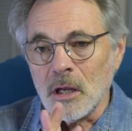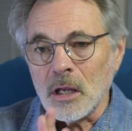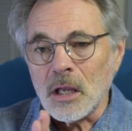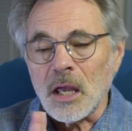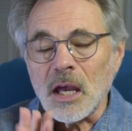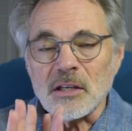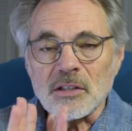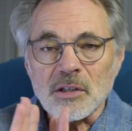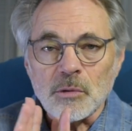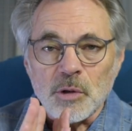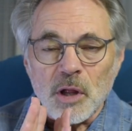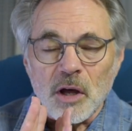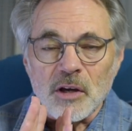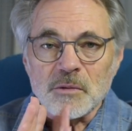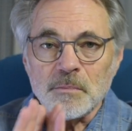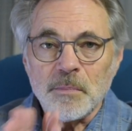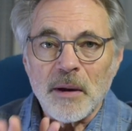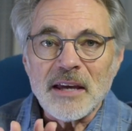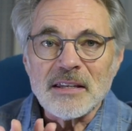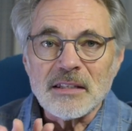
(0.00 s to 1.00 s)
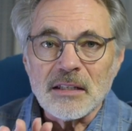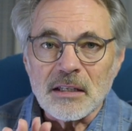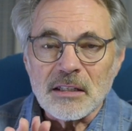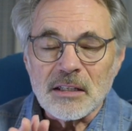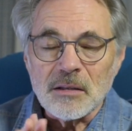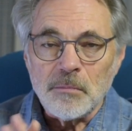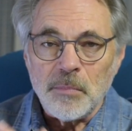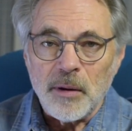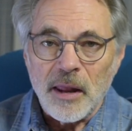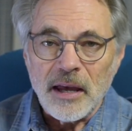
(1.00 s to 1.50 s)
Okay, so with those basics
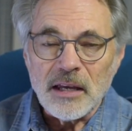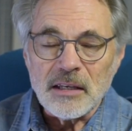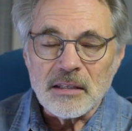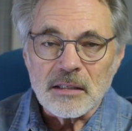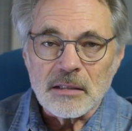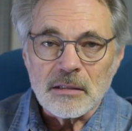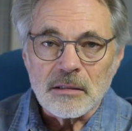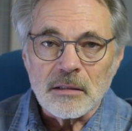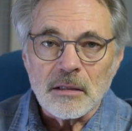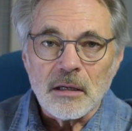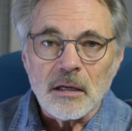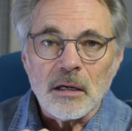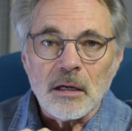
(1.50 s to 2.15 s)
in place,